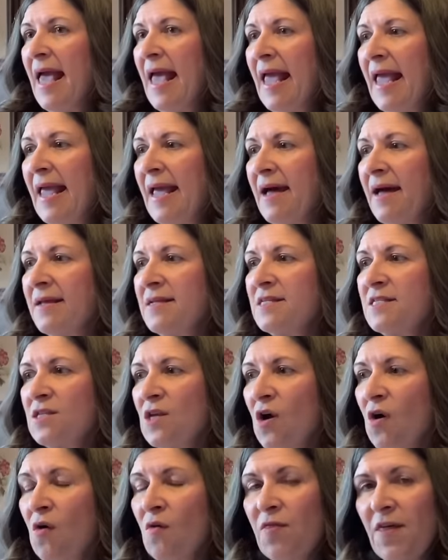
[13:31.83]
And
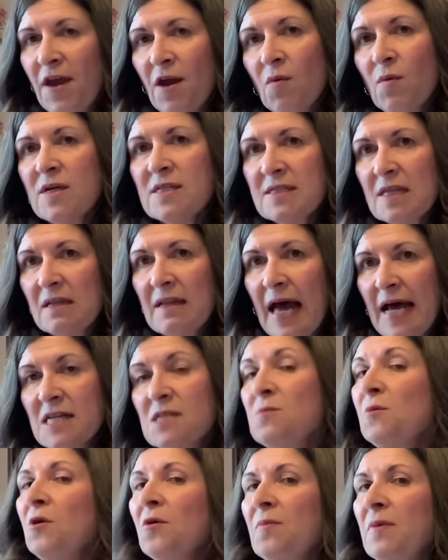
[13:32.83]
so there was the
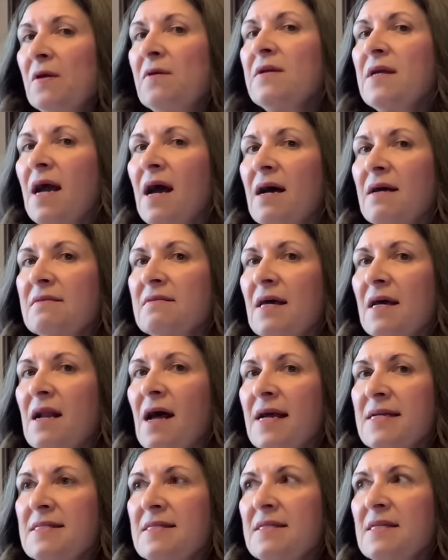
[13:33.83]
last Mirabilia that
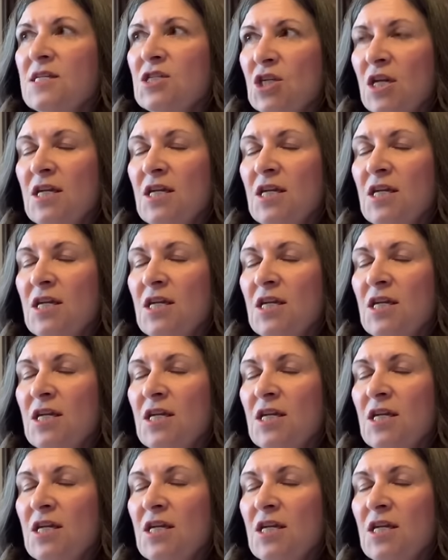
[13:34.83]
I stitched.